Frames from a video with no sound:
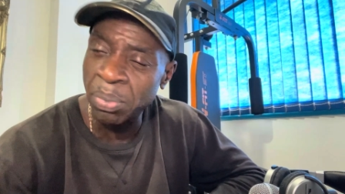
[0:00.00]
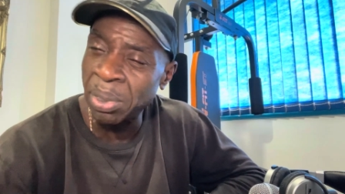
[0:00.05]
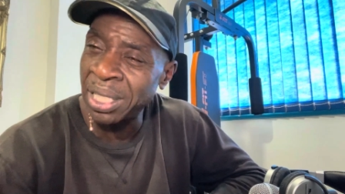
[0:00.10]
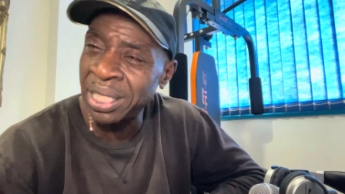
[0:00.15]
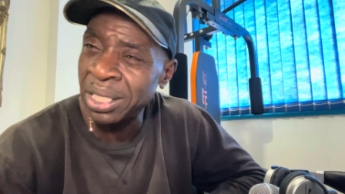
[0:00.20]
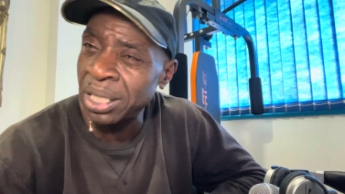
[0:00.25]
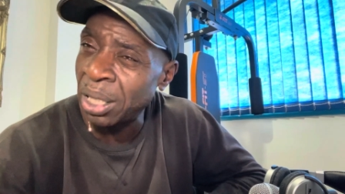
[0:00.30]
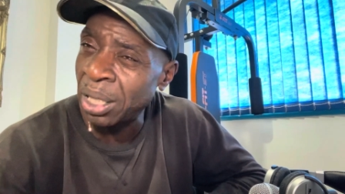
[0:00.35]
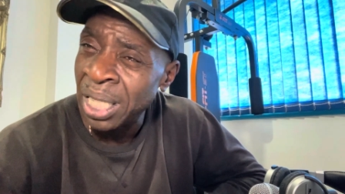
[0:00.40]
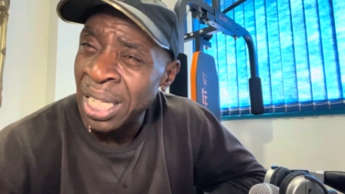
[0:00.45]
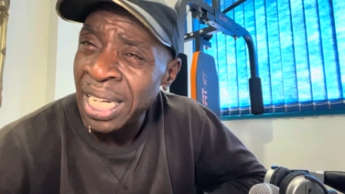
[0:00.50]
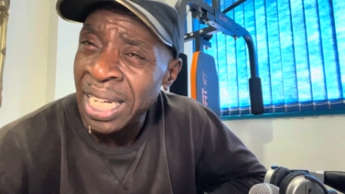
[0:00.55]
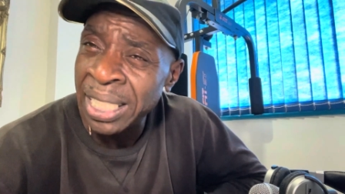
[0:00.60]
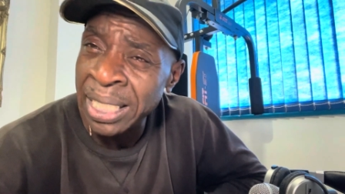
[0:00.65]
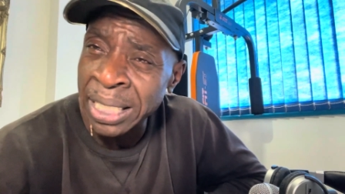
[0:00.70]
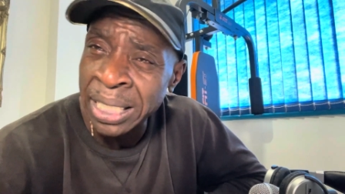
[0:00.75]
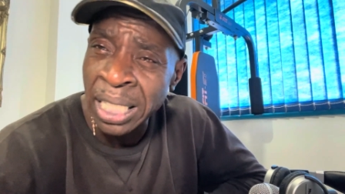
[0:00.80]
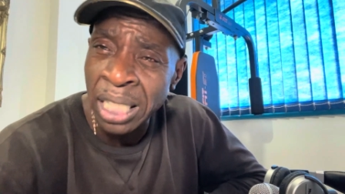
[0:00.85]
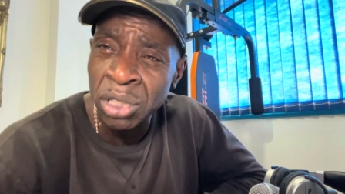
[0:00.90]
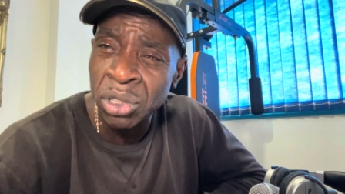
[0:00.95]
But you know, in
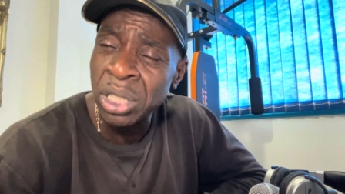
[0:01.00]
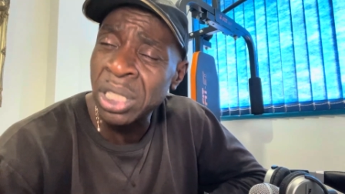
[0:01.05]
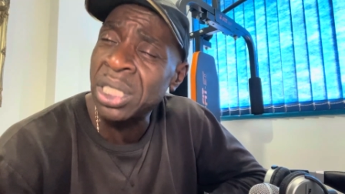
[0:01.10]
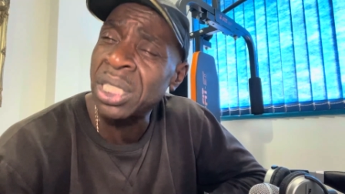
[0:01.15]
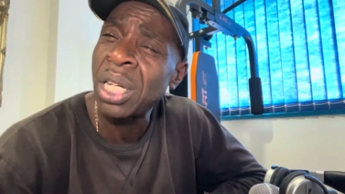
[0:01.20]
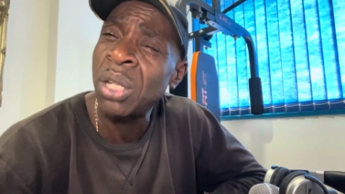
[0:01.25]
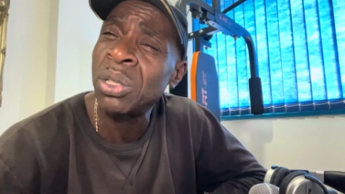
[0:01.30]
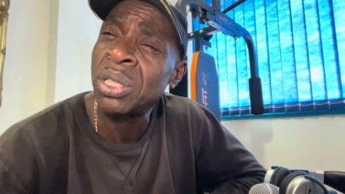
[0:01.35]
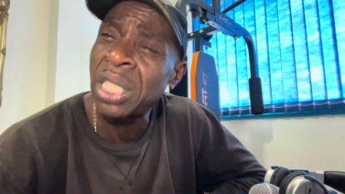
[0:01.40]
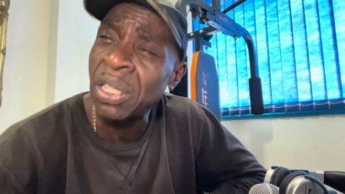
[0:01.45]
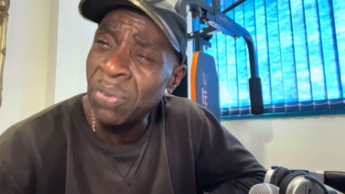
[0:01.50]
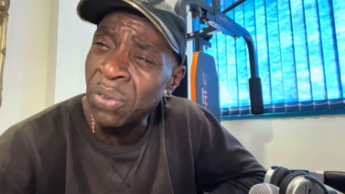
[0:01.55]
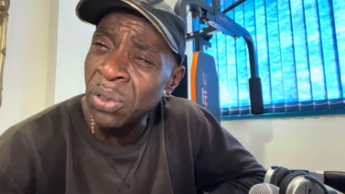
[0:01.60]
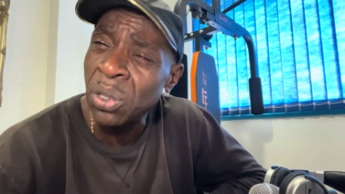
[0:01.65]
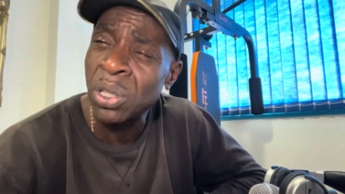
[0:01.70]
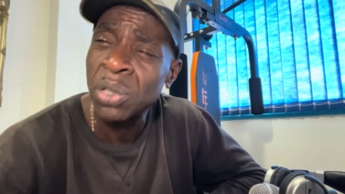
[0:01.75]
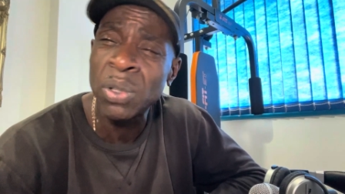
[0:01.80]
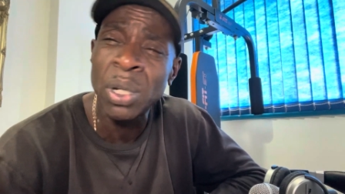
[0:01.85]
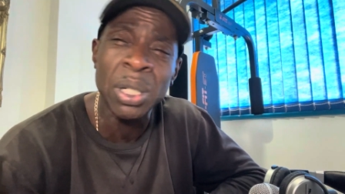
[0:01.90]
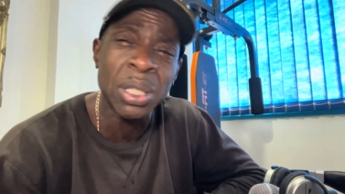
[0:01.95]
this country, it's so
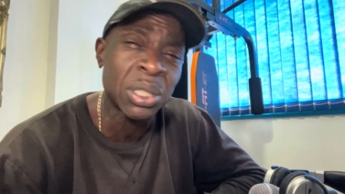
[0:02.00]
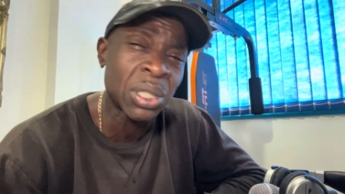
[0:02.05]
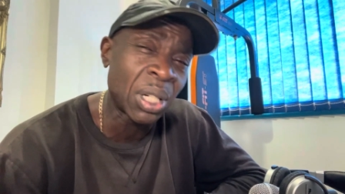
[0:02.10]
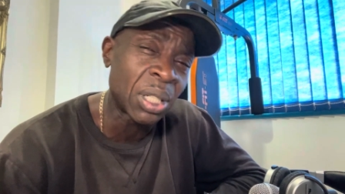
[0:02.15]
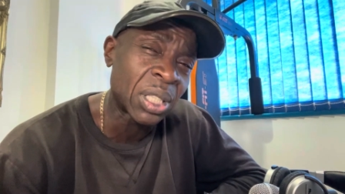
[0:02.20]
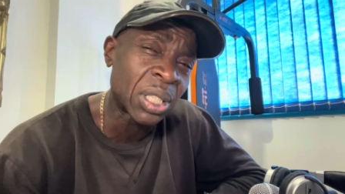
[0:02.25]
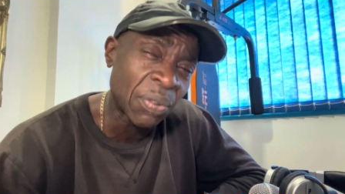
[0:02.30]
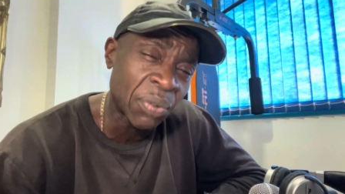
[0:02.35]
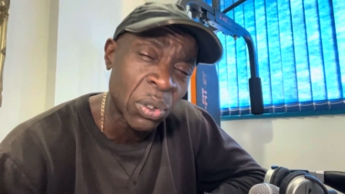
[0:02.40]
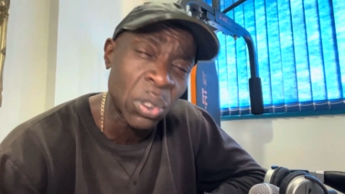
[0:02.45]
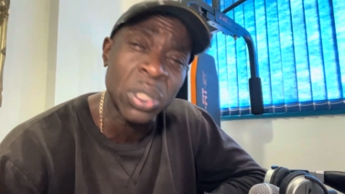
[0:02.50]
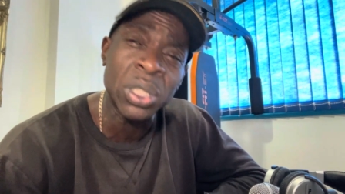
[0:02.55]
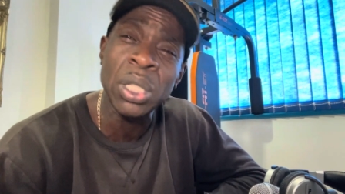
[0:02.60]
difficult, so difficult,